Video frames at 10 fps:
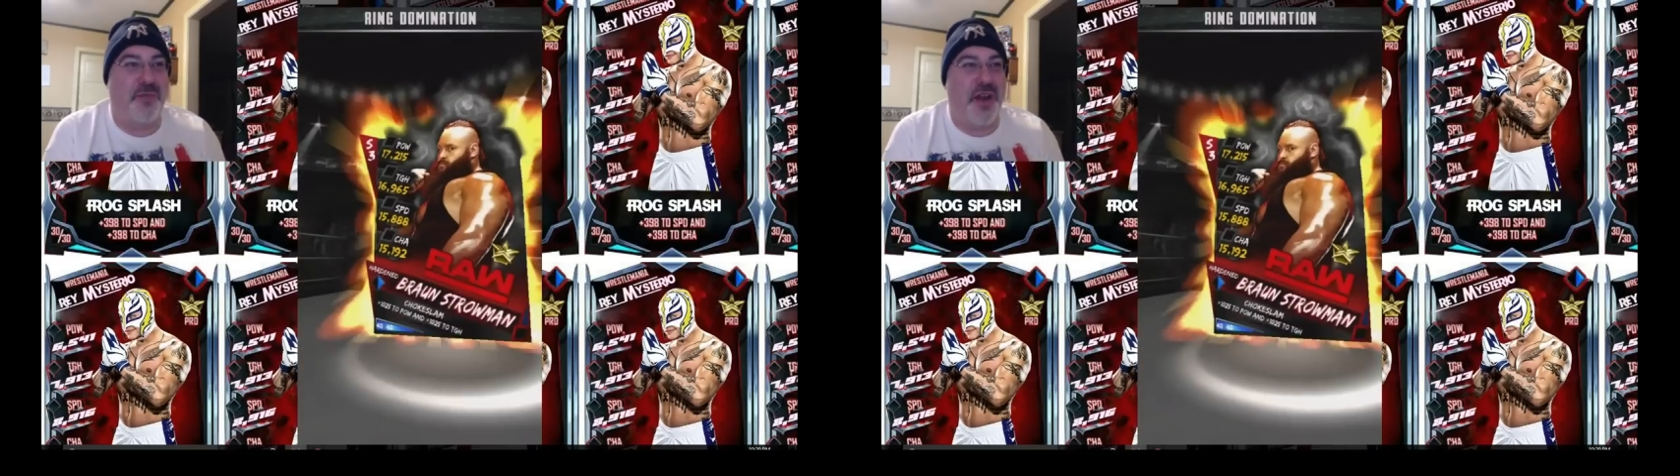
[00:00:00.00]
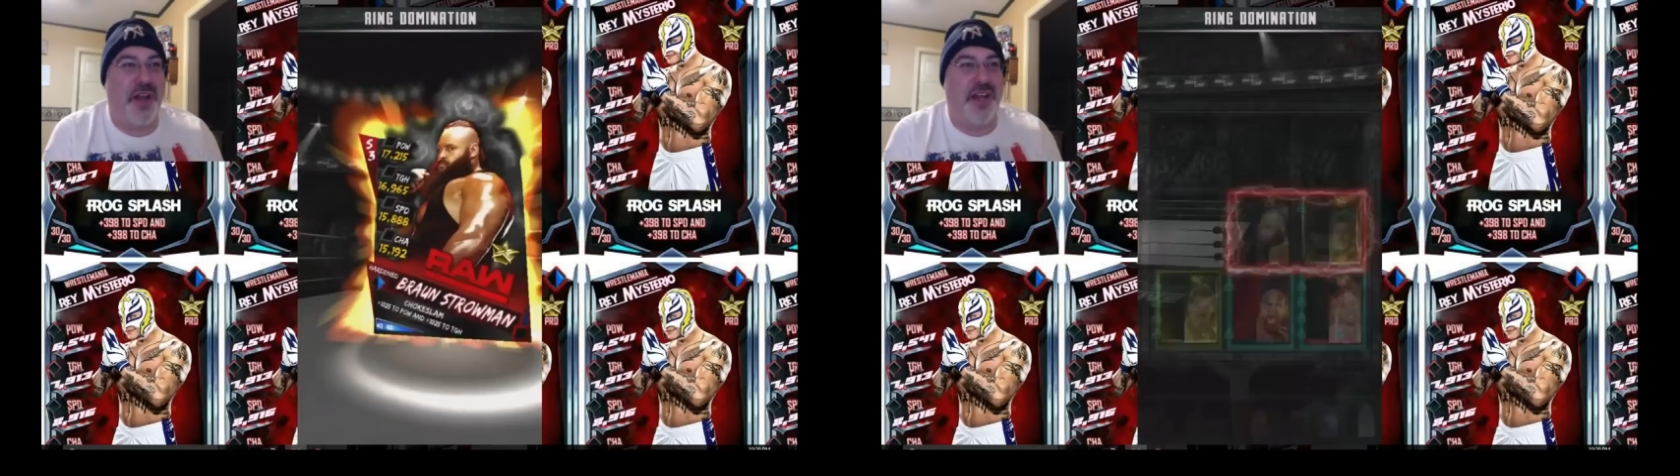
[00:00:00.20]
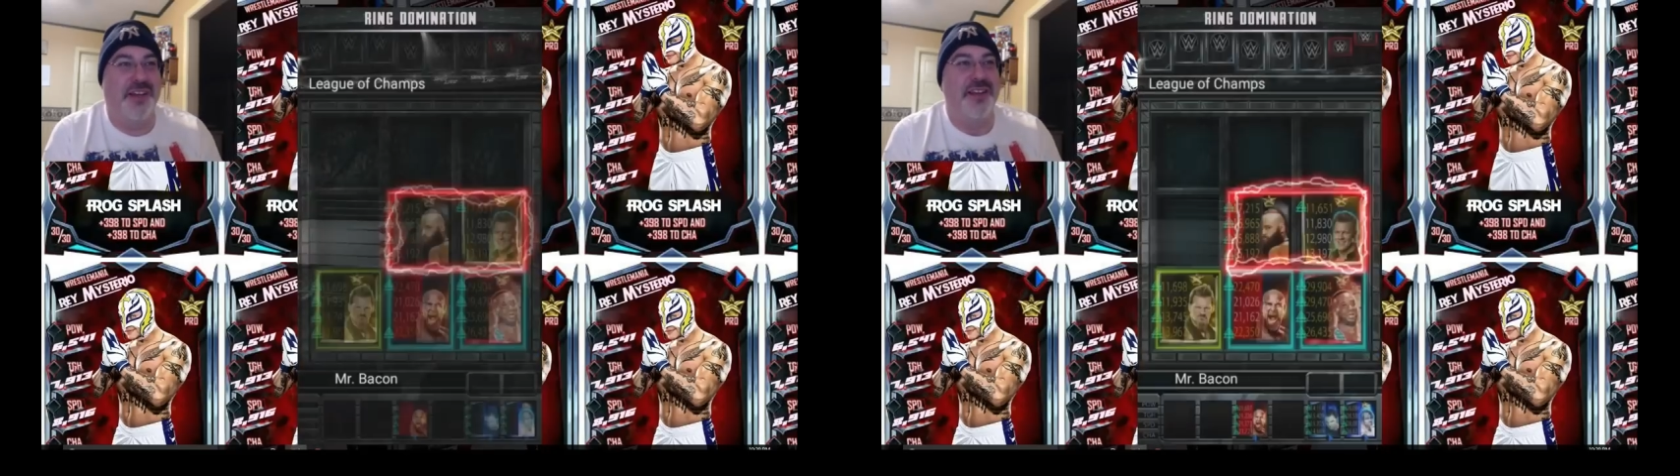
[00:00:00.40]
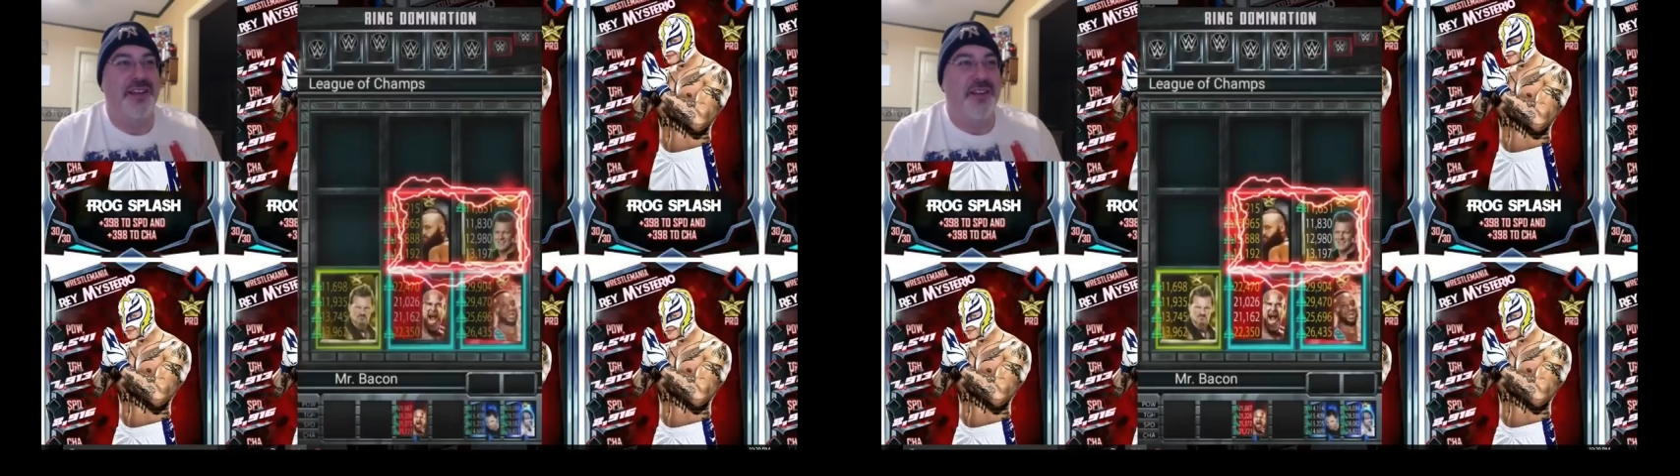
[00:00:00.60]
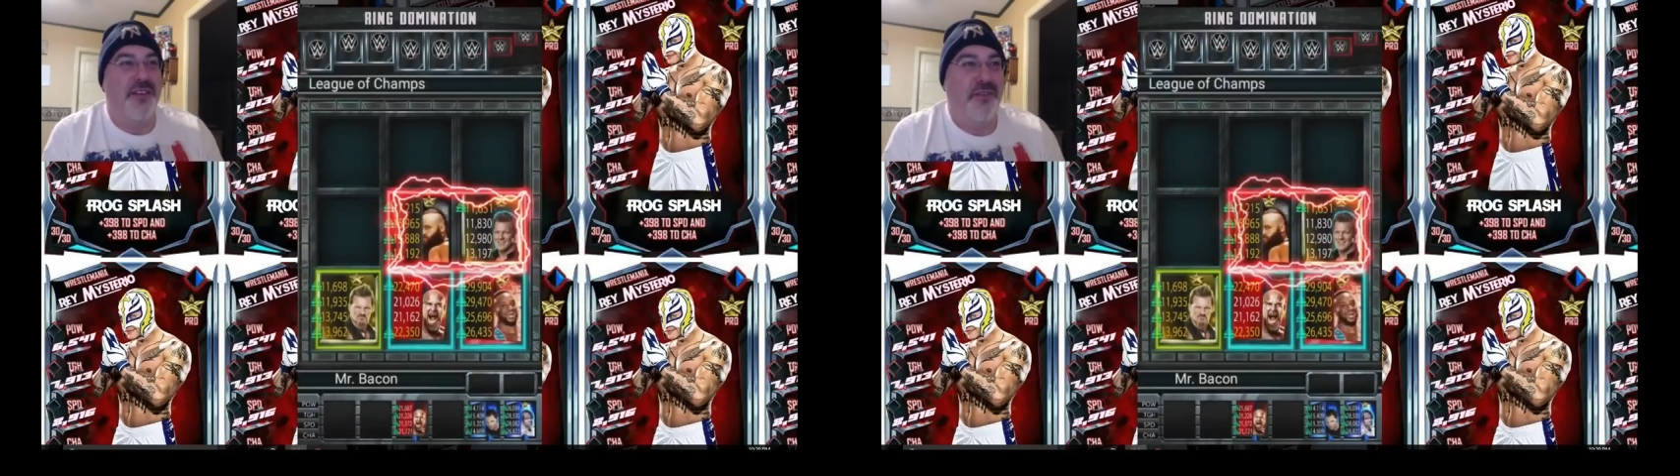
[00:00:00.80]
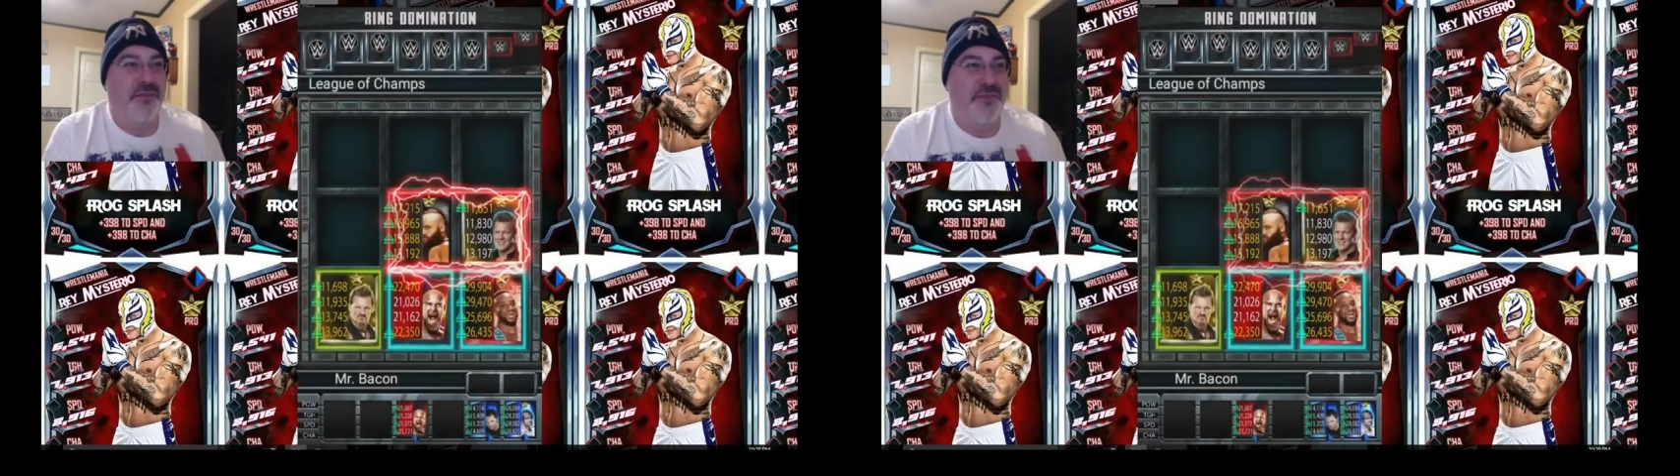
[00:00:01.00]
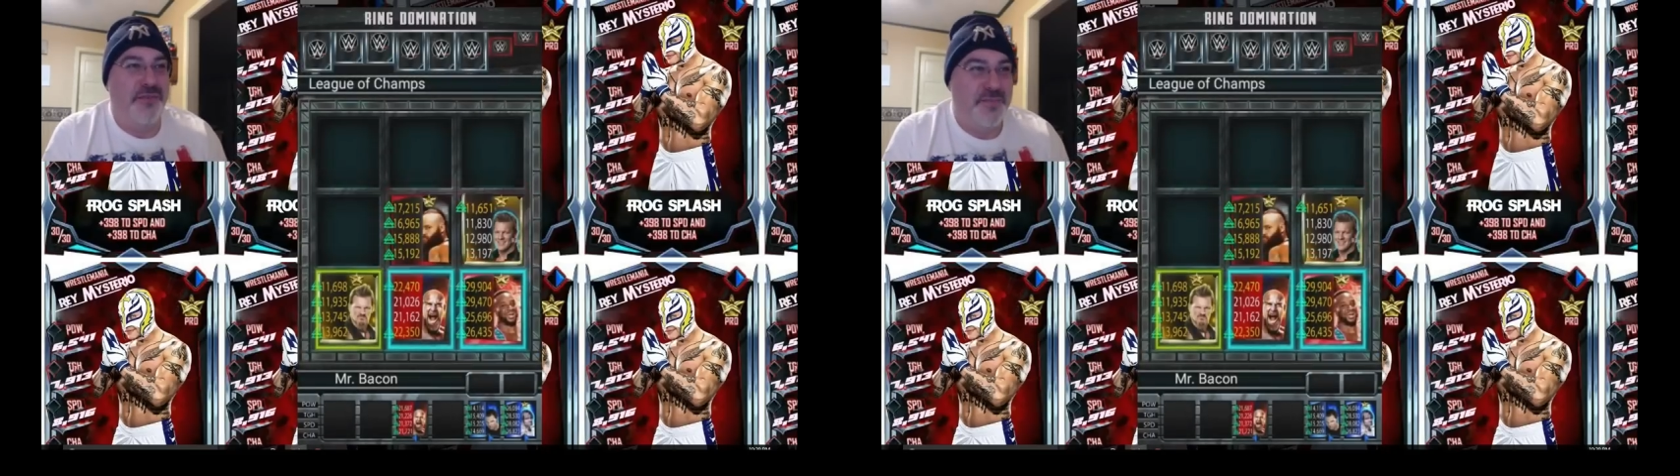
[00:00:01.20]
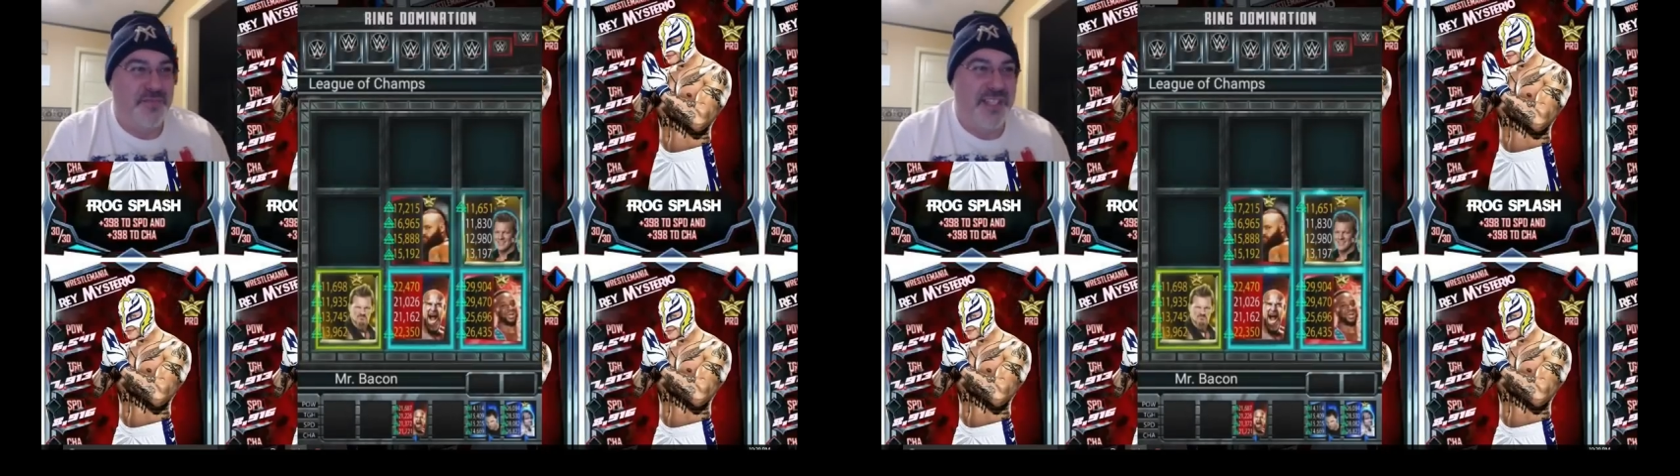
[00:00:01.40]
Braun.
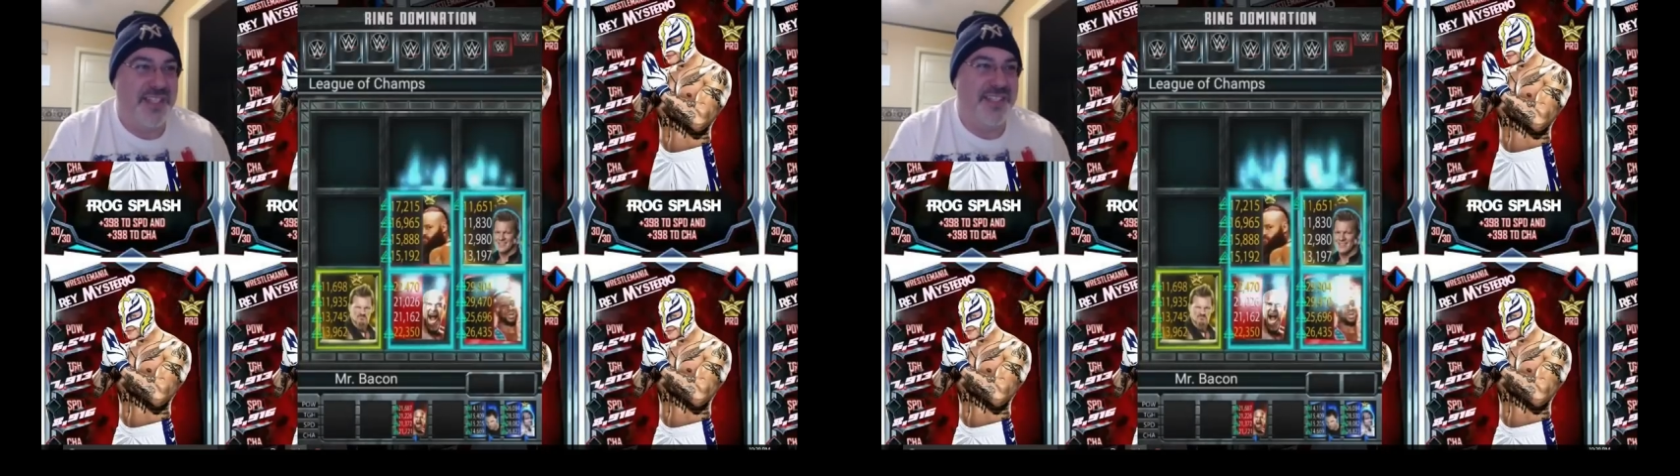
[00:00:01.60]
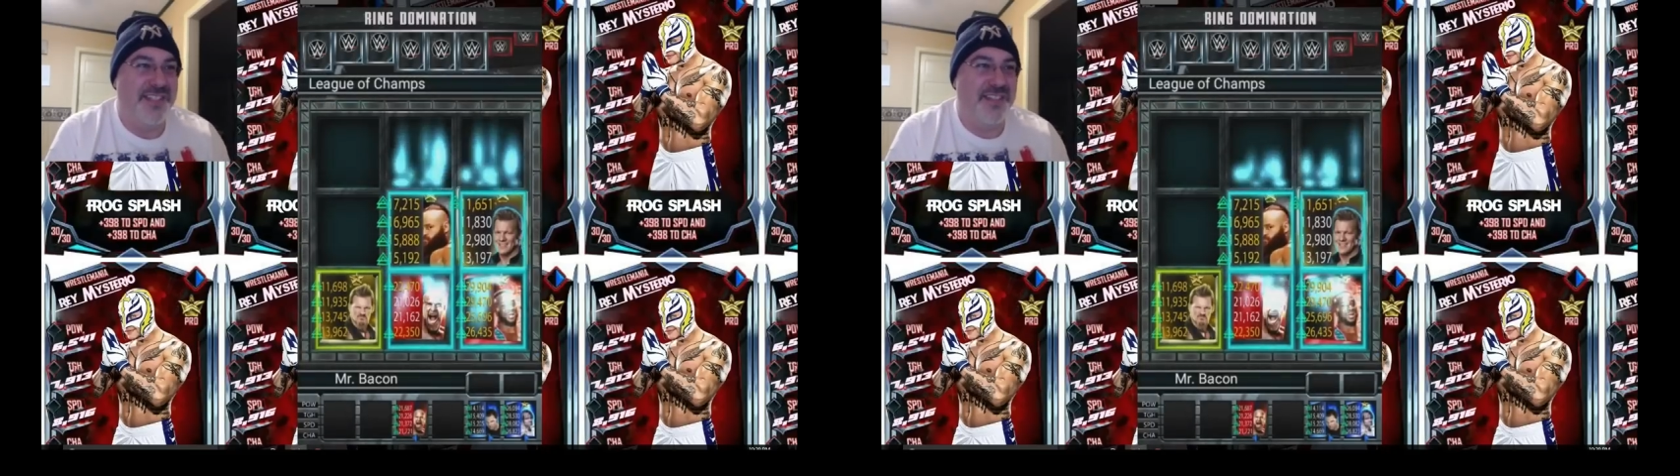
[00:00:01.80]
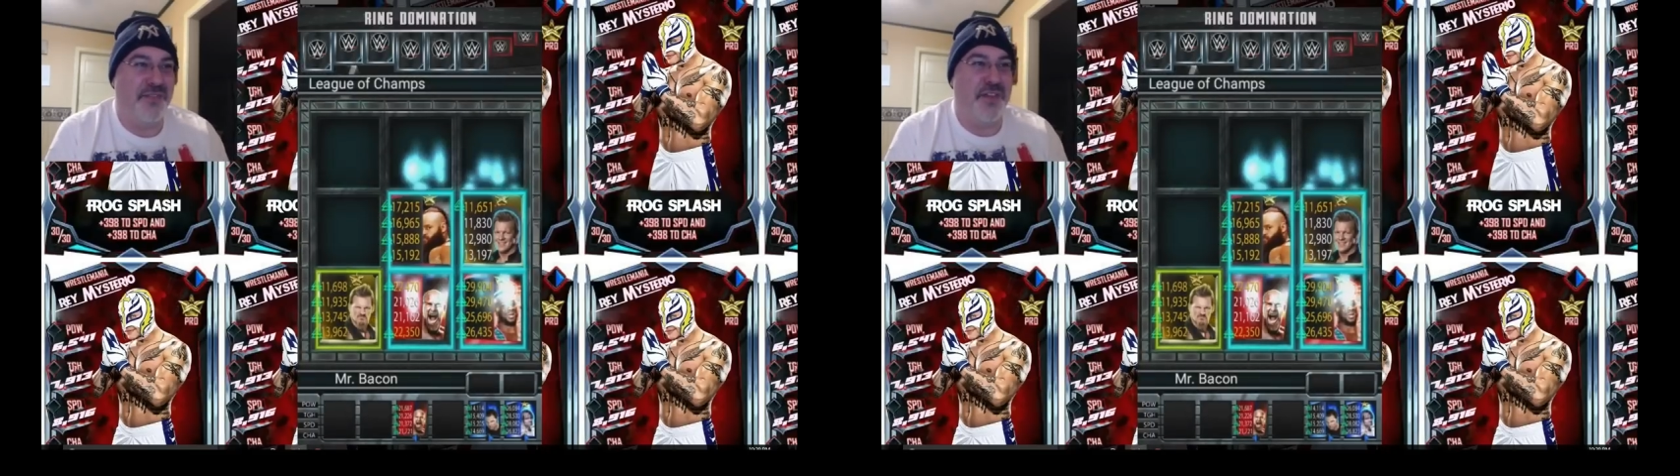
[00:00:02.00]
The